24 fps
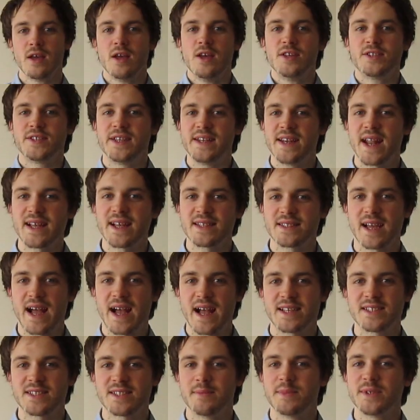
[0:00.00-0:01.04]
So NASA
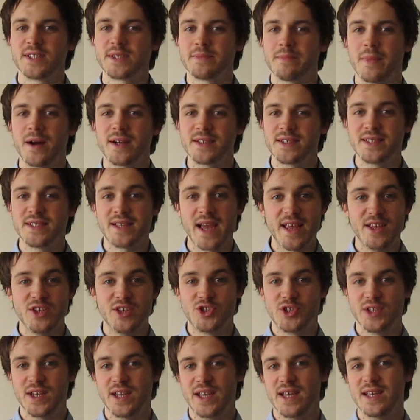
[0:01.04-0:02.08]
has some of the smartest
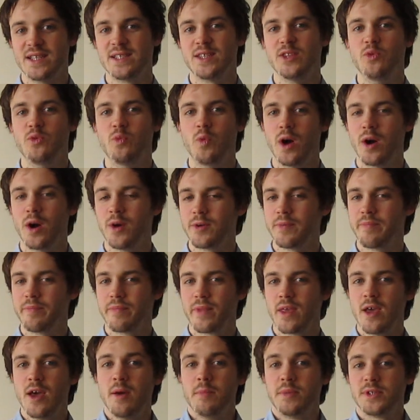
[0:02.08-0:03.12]
engineers in the world,
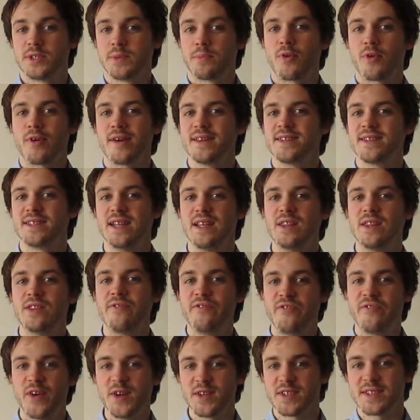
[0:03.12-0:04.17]
but surprisingly the
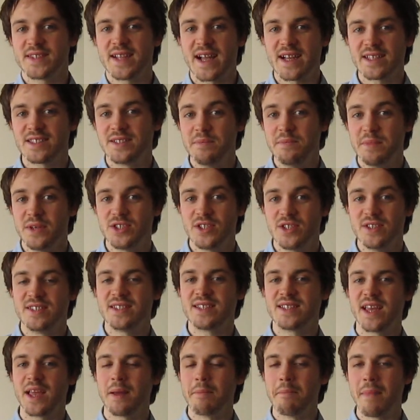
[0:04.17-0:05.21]
first NASA mission to
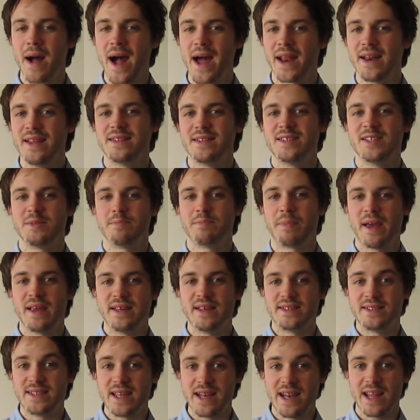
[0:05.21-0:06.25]
take man into
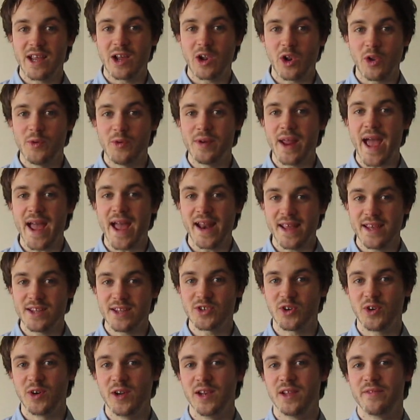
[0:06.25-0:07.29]
space didn't include any
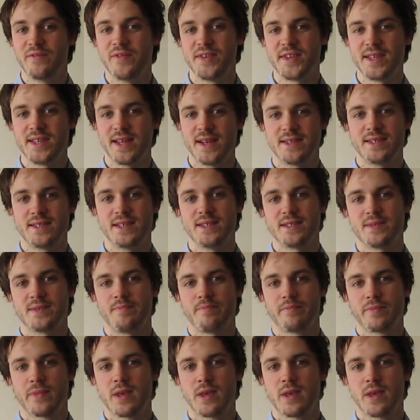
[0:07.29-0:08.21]
toilet facilities.